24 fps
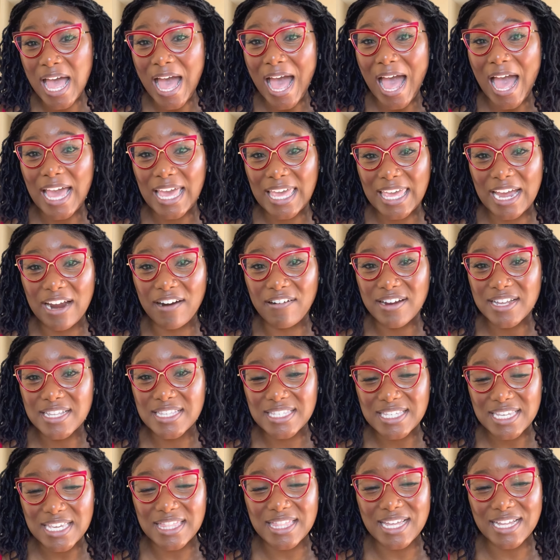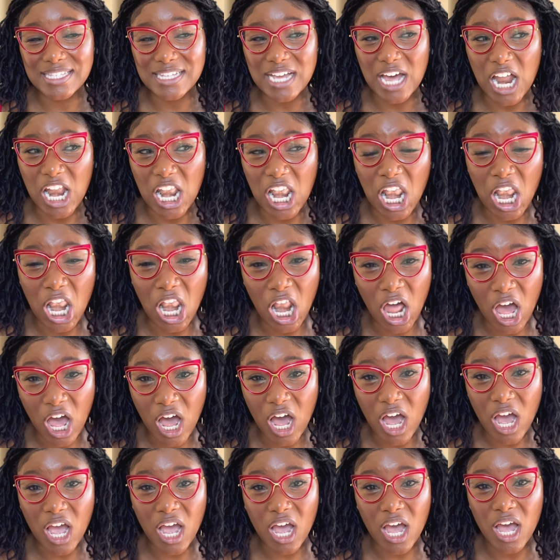I guarantee that
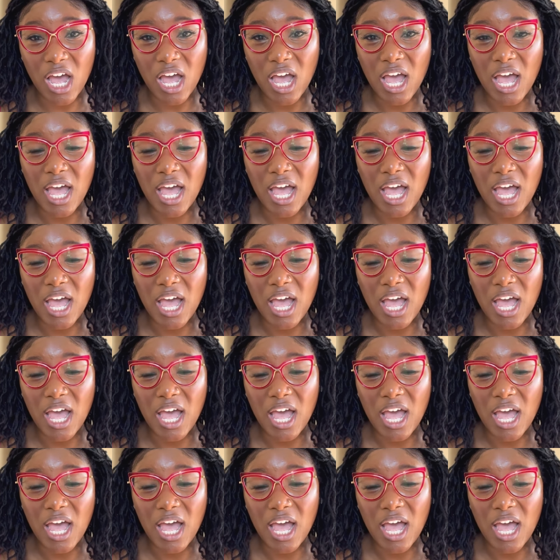along